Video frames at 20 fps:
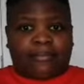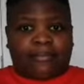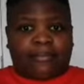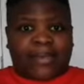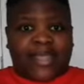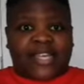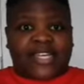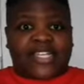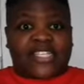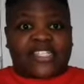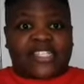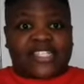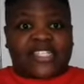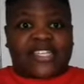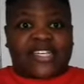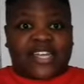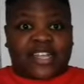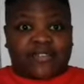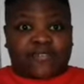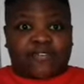my nieces
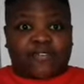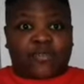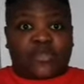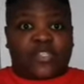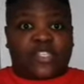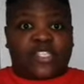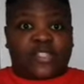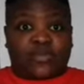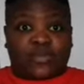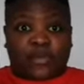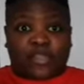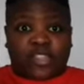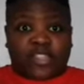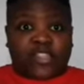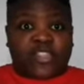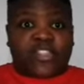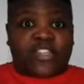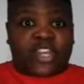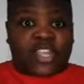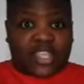and nephews. It's more
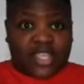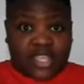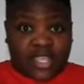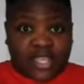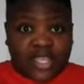than three